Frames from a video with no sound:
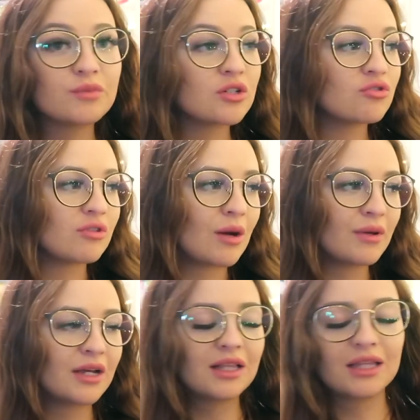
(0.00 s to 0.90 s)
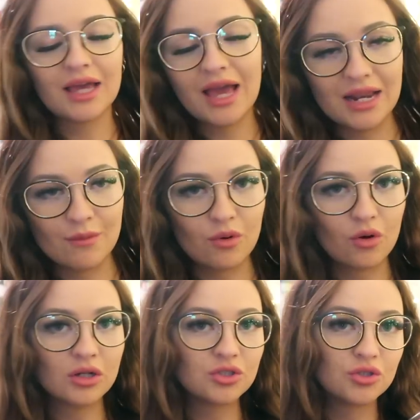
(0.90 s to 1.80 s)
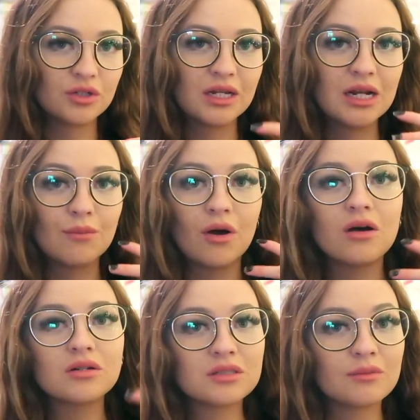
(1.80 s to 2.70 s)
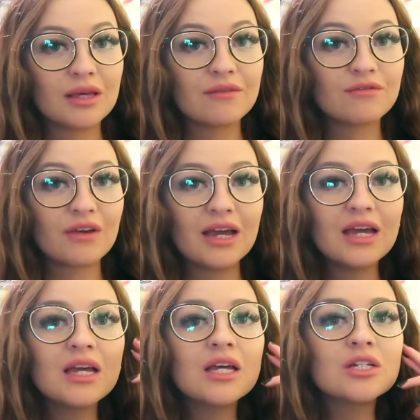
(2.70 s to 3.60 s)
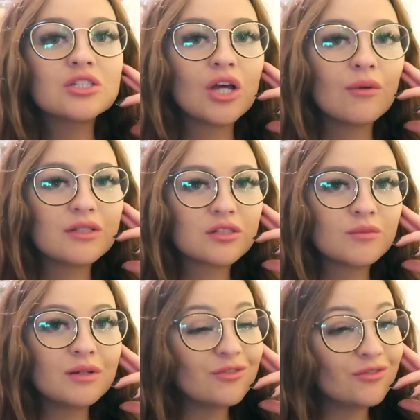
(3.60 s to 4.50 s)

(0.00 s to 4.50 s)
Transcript: just been grabbing like any book and chucking it in a box to make it fit. So it's going to be